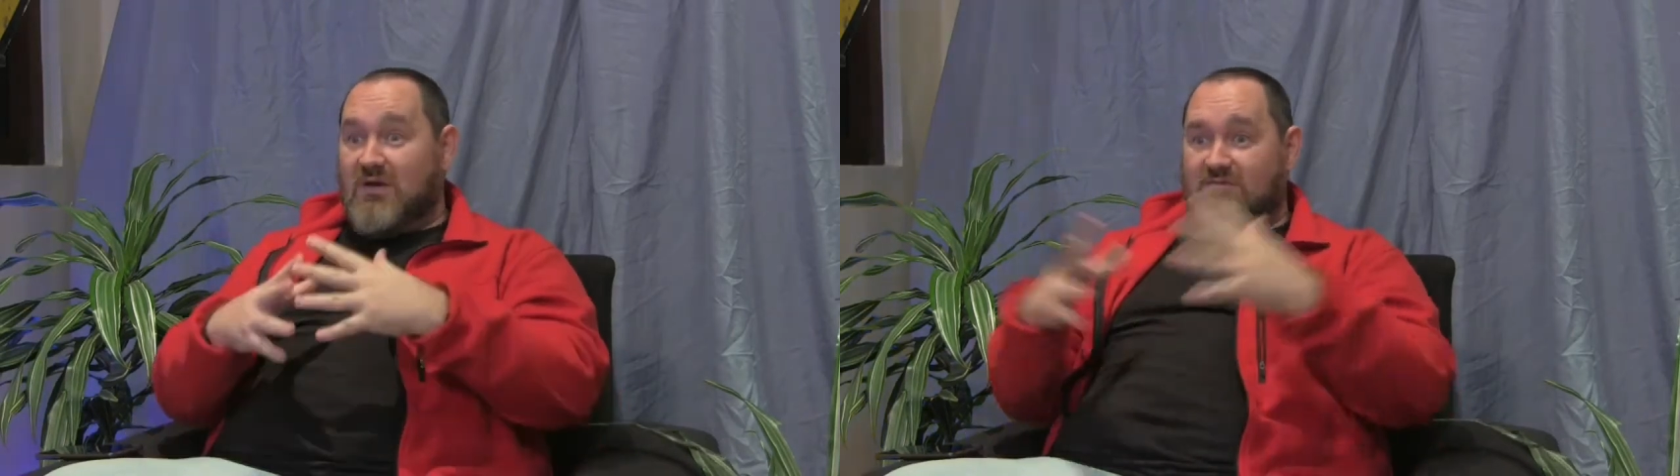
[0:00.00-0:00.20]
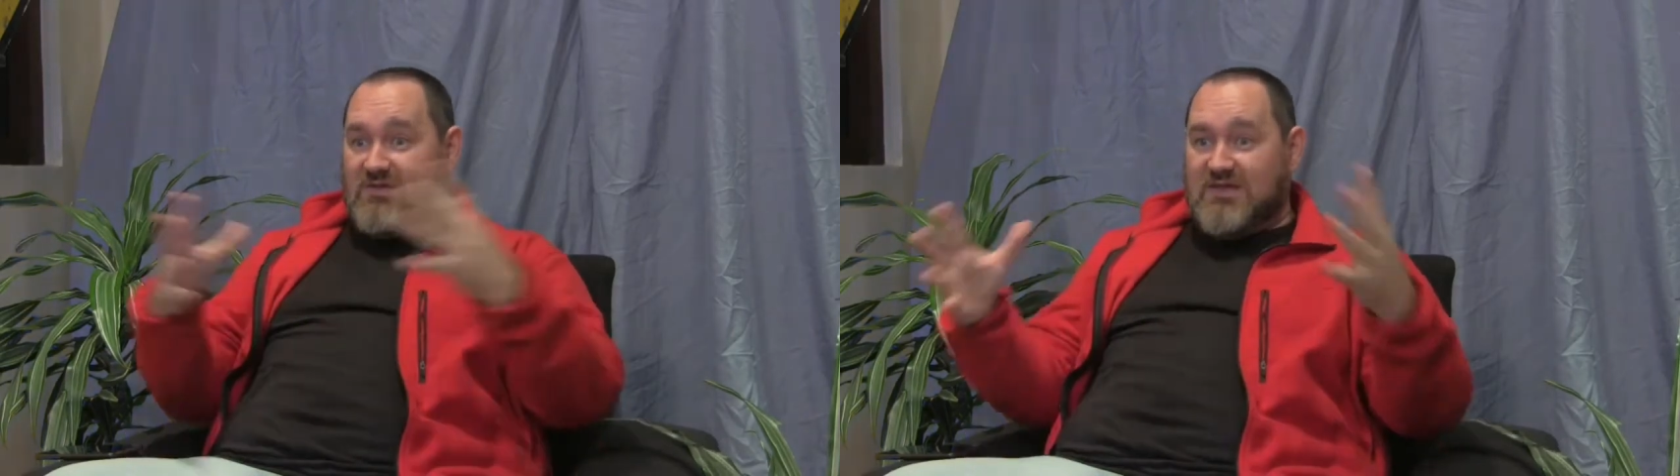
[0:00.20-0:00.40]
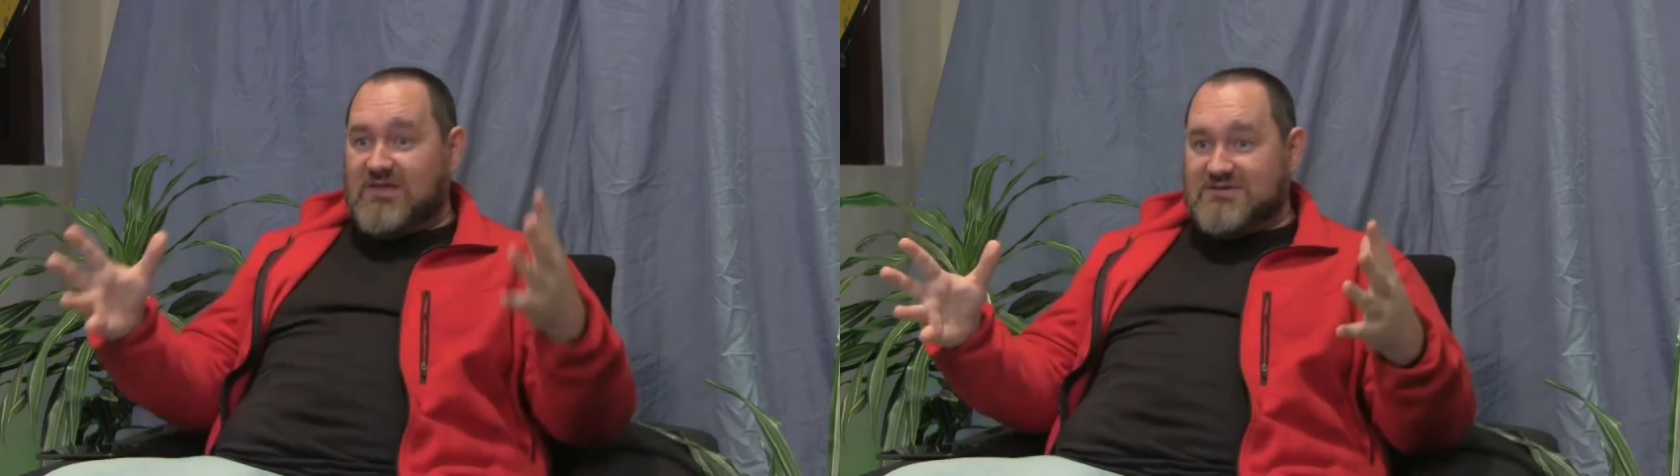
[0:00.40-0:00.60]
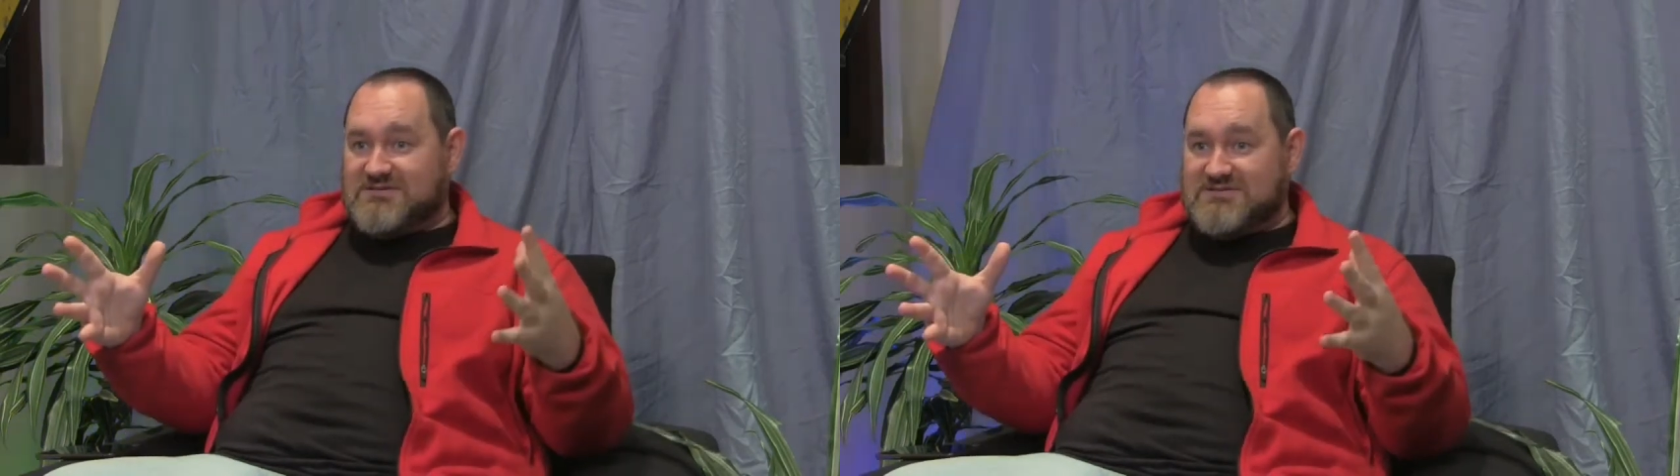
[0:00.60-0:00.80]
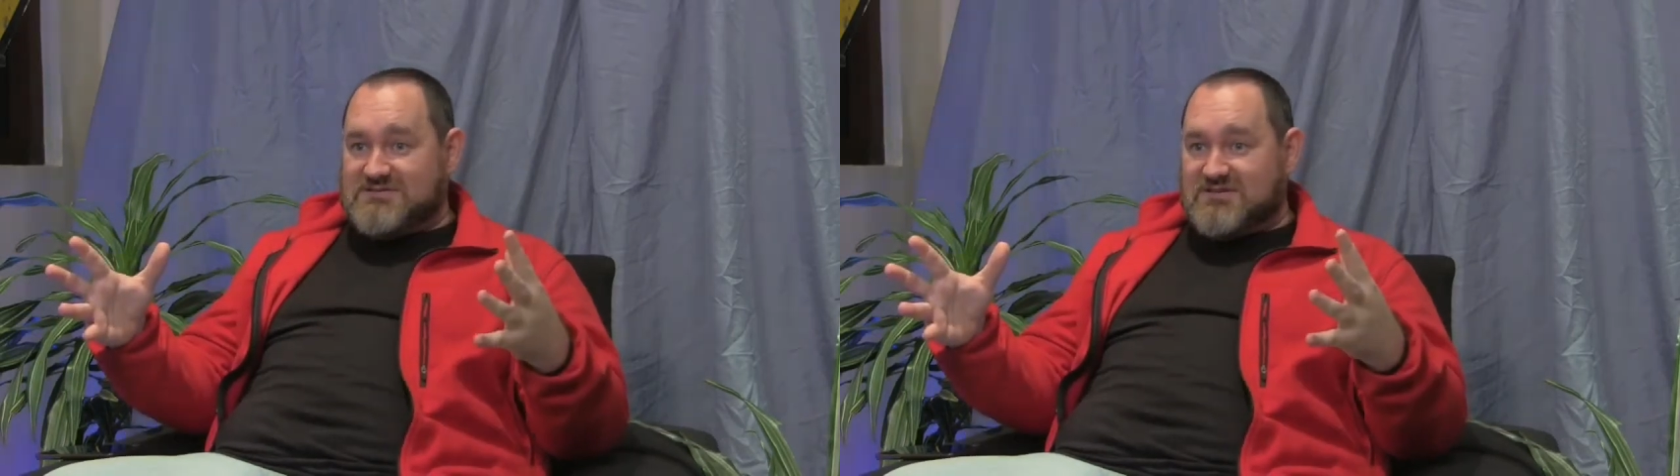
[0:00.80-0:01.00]
everything
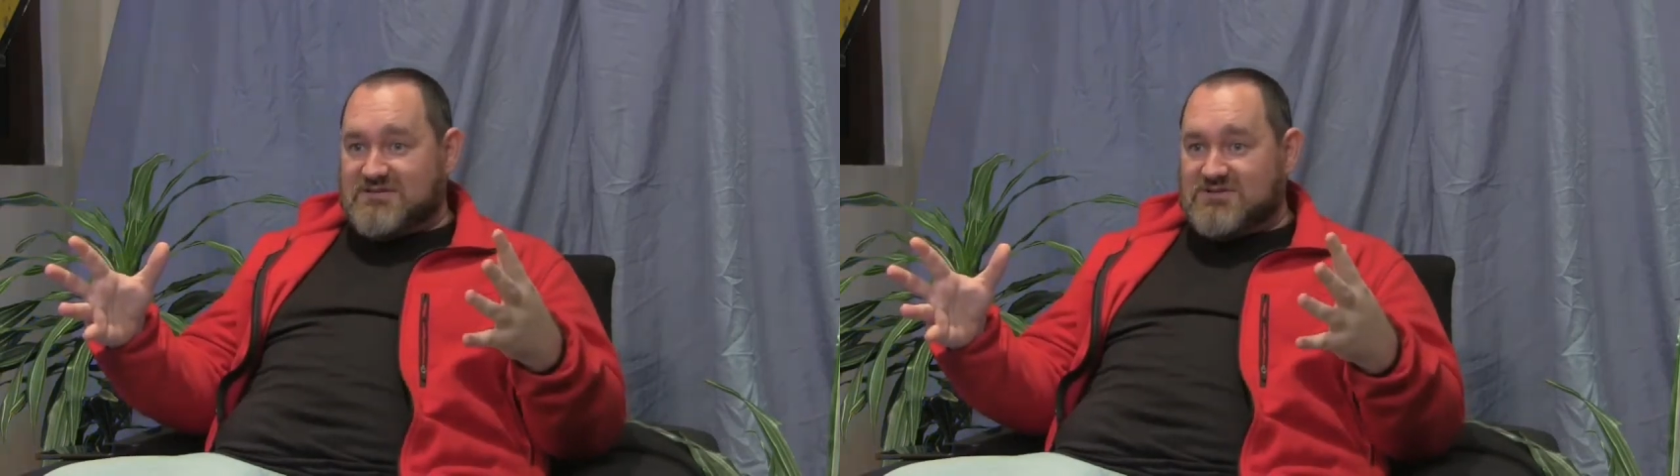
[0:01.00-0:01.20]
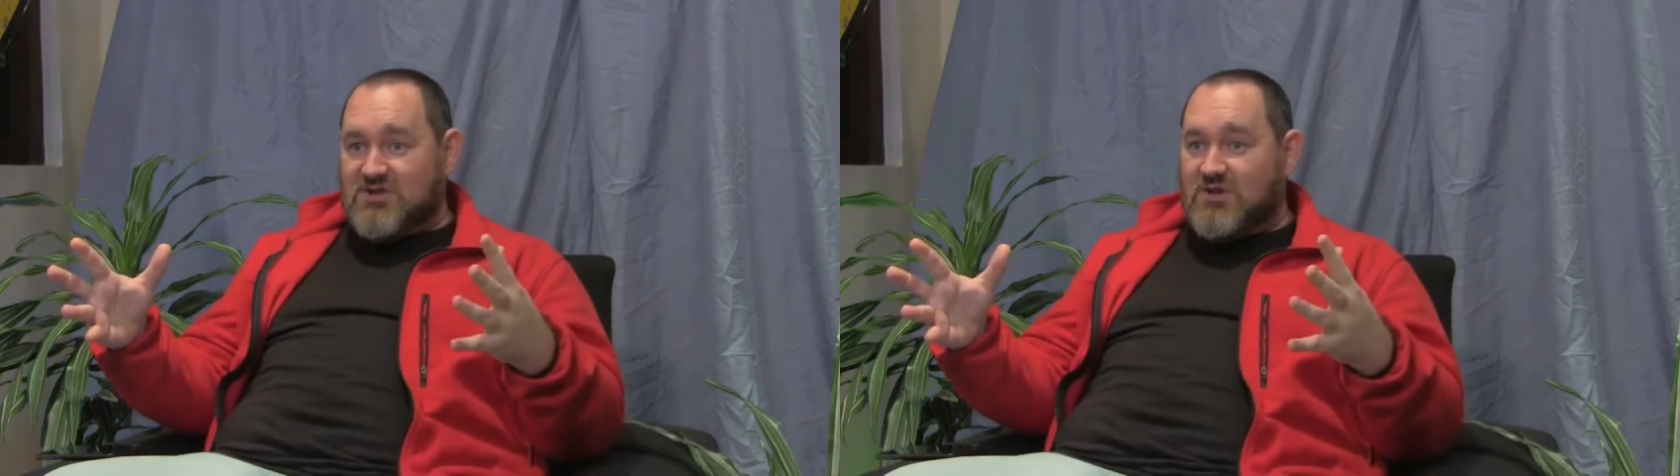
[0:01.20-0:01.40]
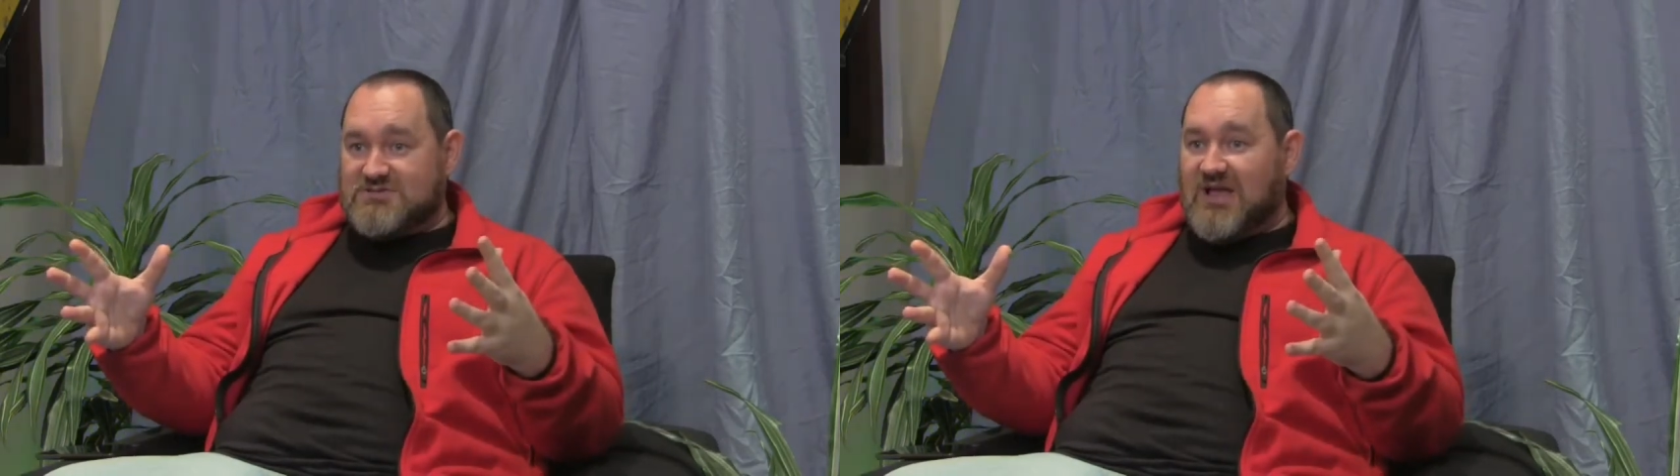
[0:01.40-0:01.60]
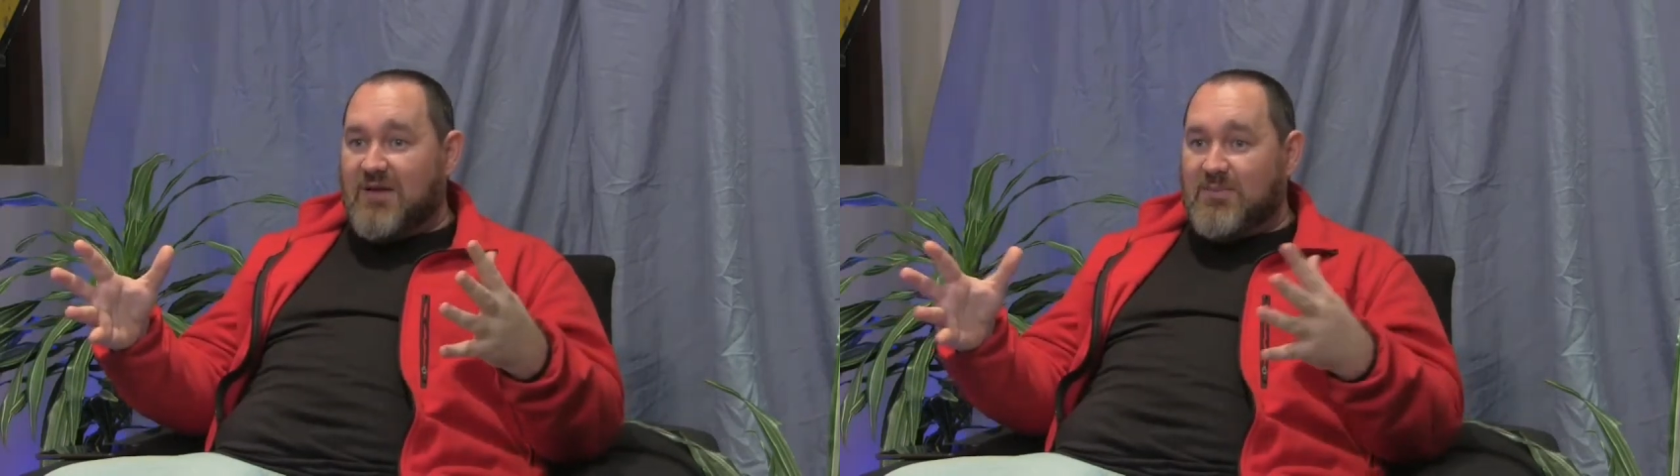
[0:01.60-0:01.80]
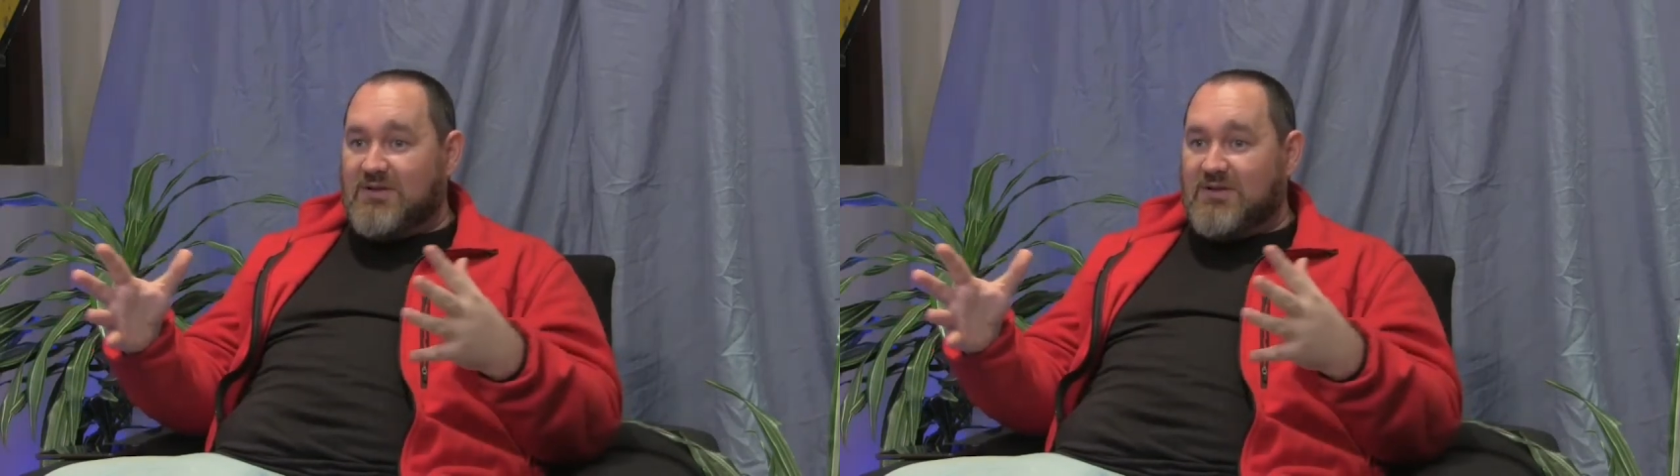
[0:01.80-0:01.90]
is closed up,